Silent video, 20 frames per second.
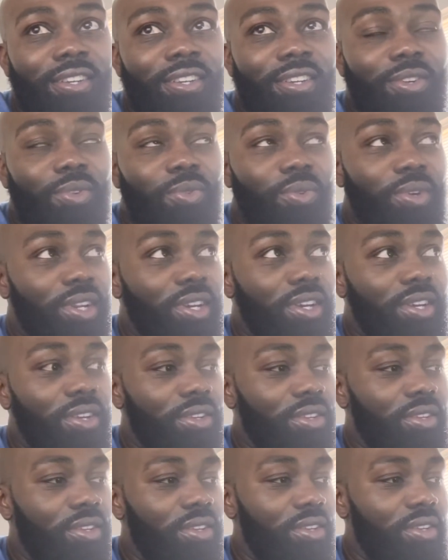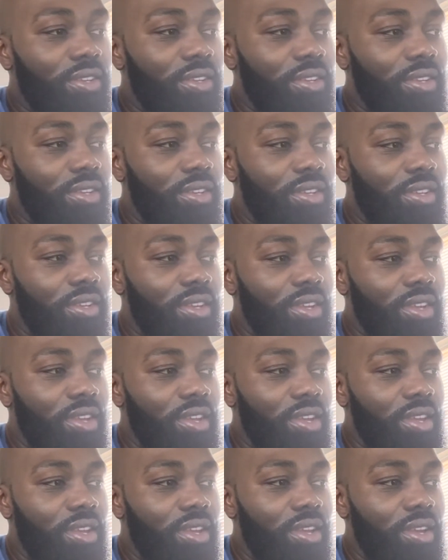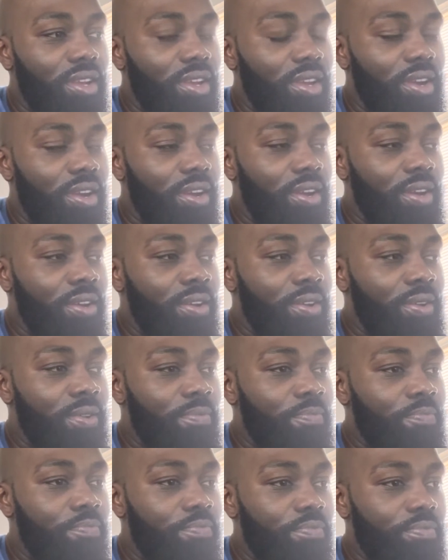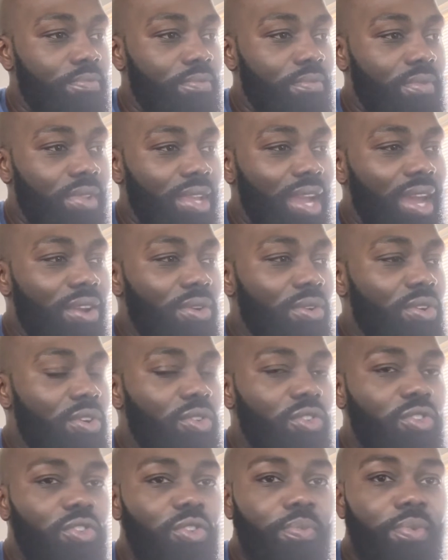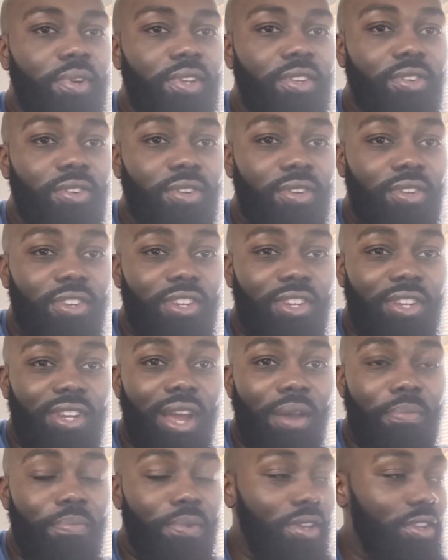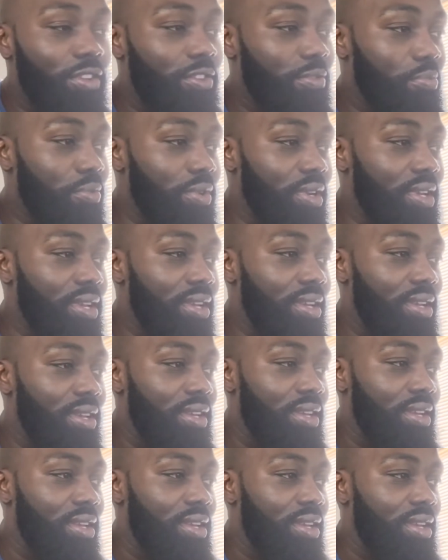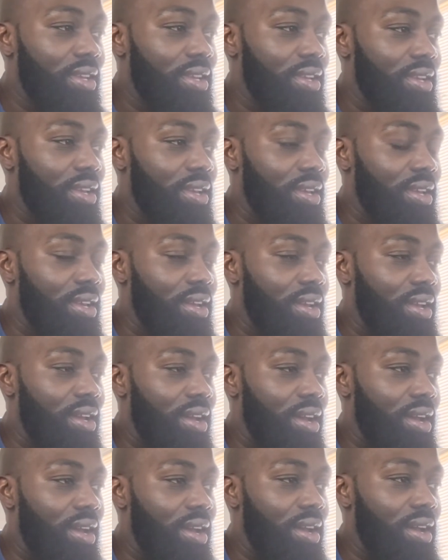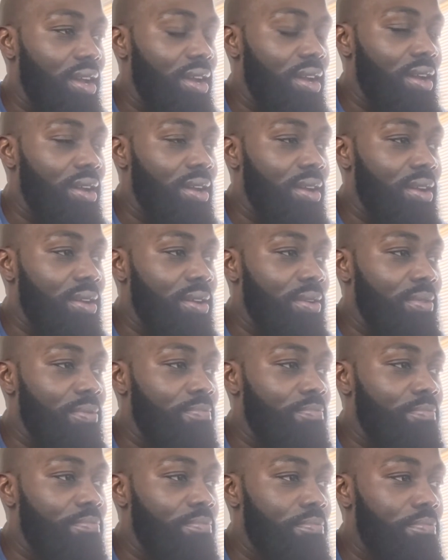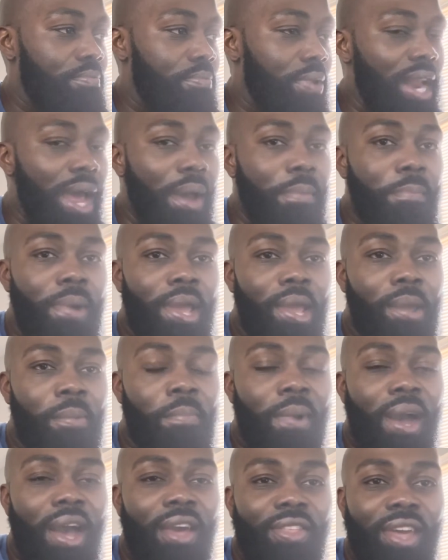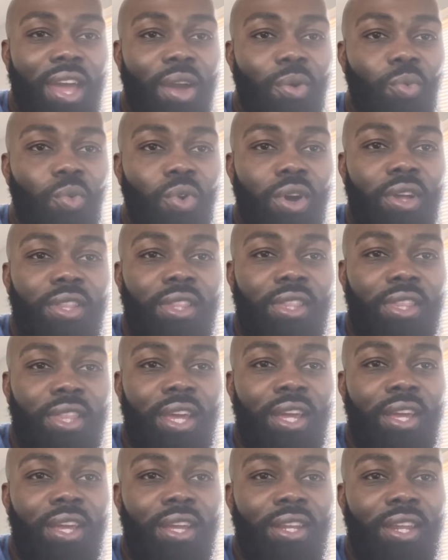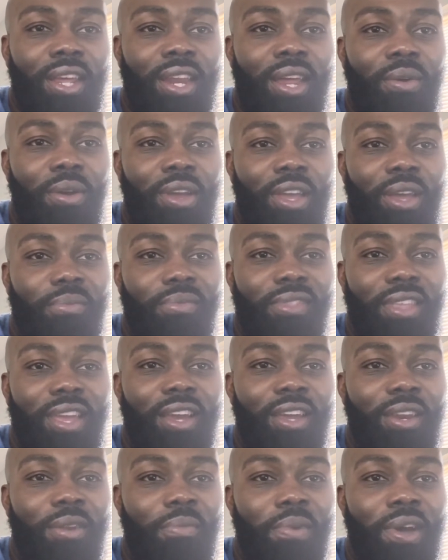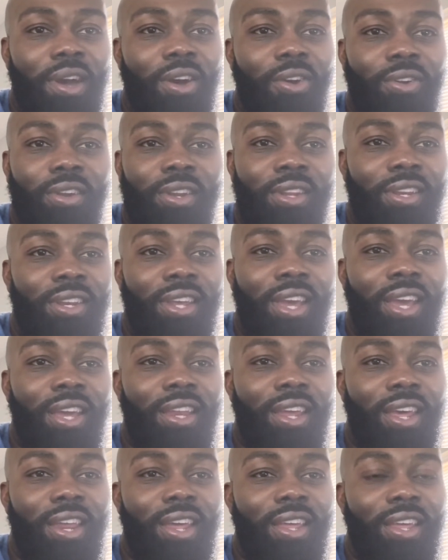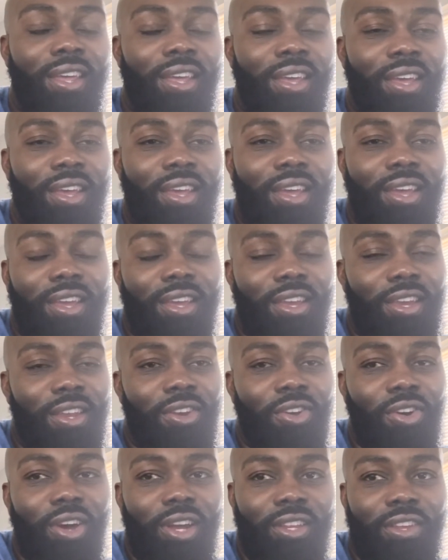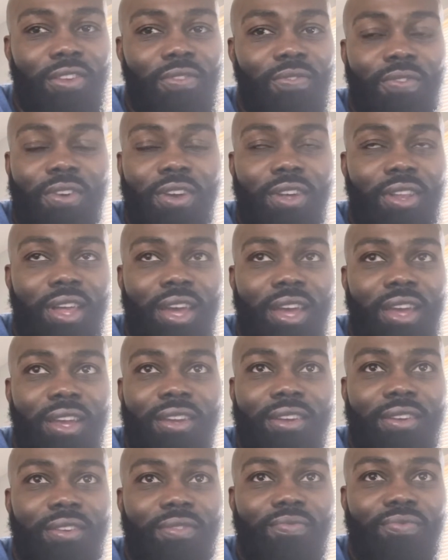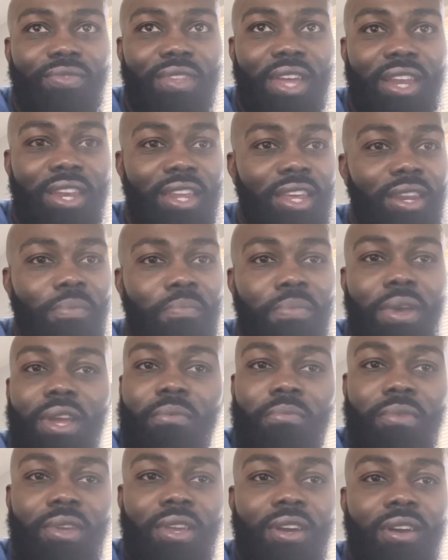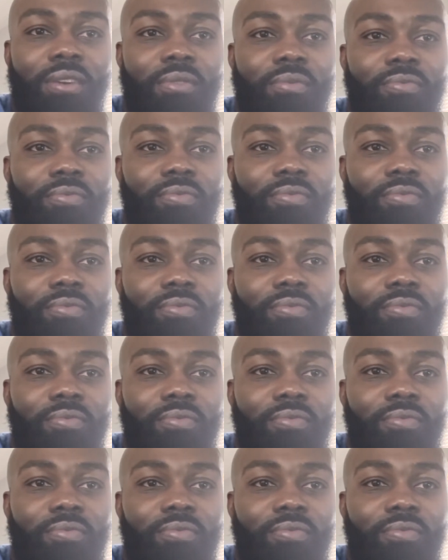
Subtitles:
What else? I don't go too much on the shopping spree. But I may buy that one thing that I kept thinking about on the day that, I just feel like I need a pick me up